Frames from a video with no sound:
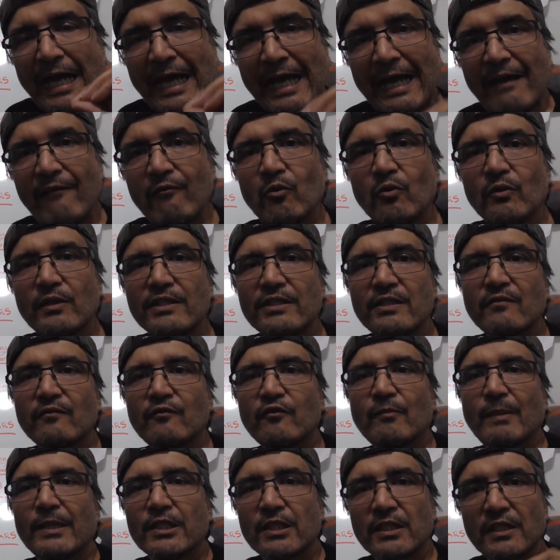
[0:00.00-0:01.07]
have all this
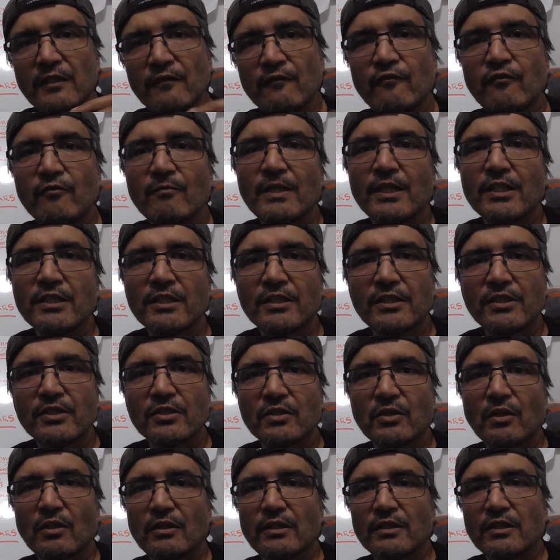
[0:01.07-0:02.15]
information. Information is
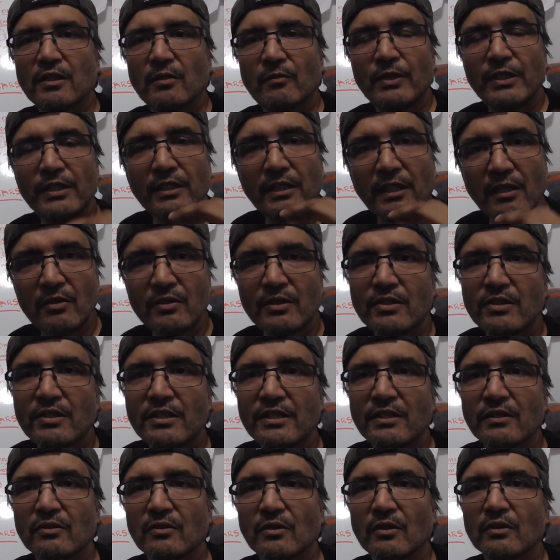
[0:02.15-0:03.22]
knowledge. So when you go to
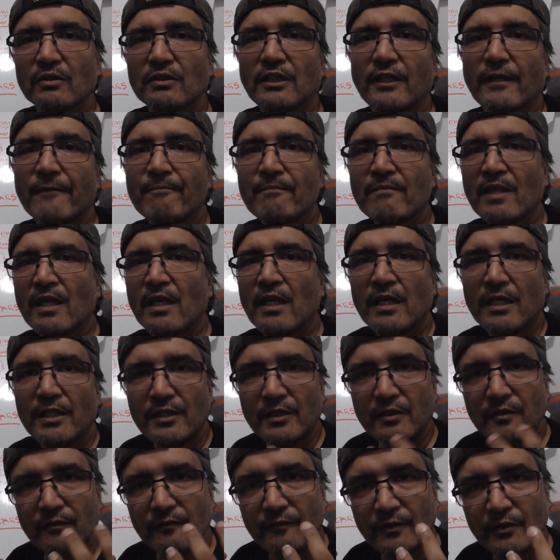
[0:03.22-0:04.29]
see your doctor,
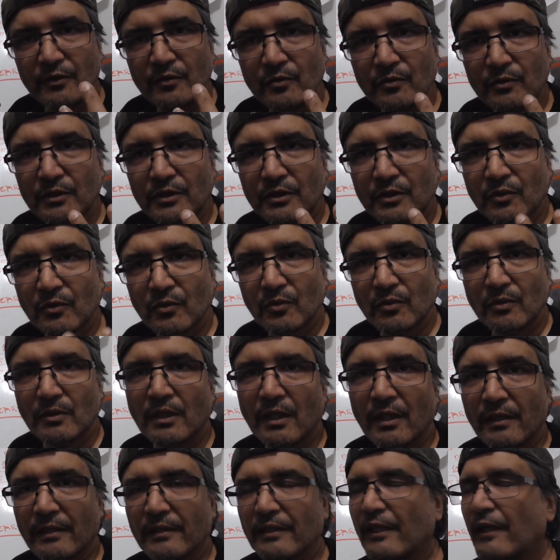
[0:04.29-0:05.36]
you you you're
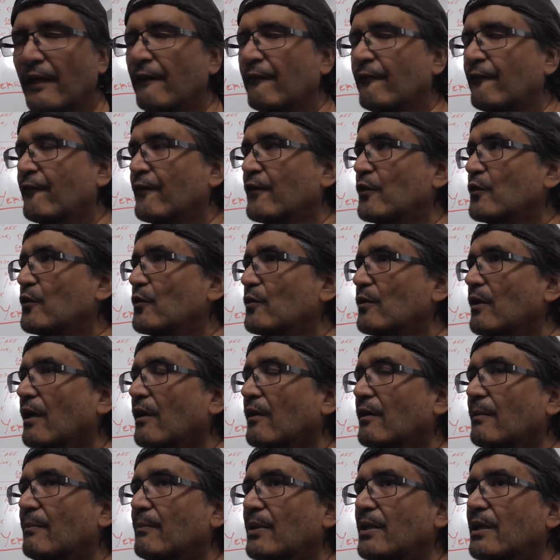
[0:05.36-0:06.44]
going. If you
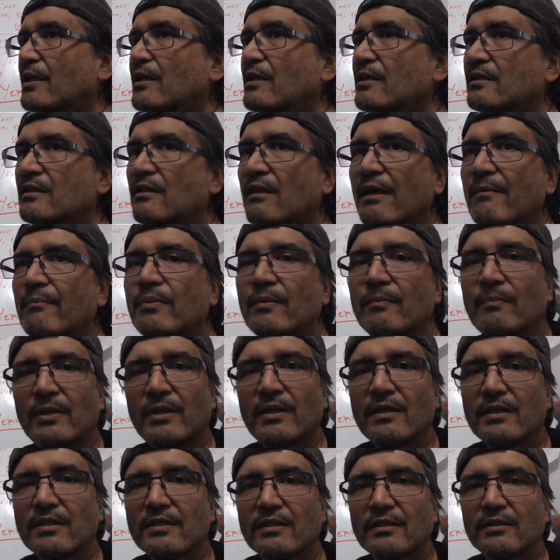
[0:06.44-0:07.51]
are a per type of
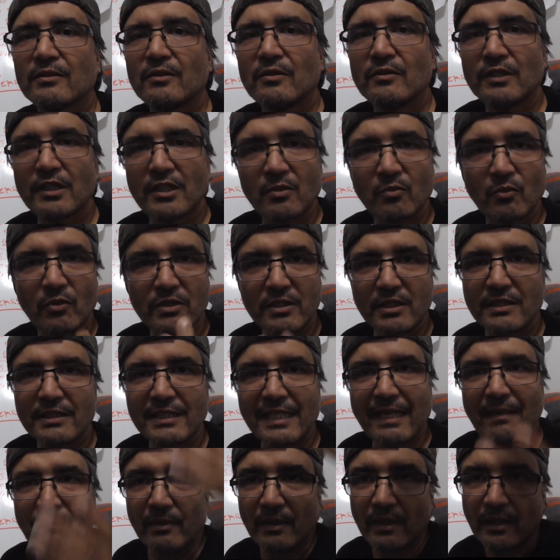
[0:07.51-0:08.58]
person who just wants a
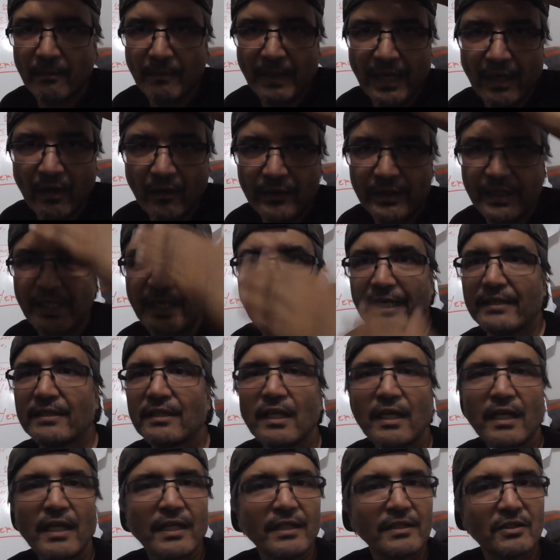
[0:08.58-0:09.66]
tablet, pat on the head,
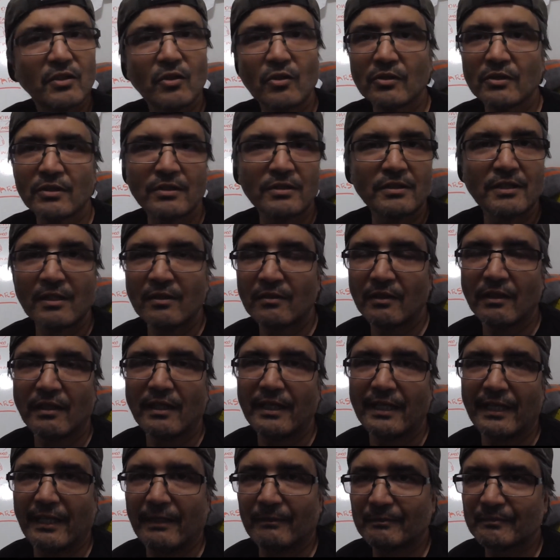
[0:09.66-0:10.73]
doctors don't
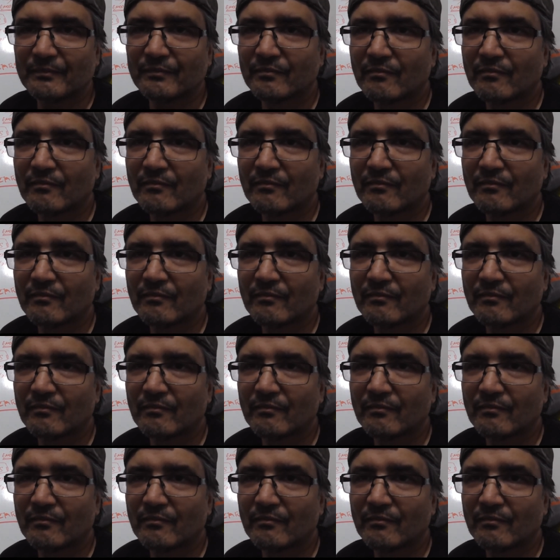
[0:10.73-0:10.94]
like that.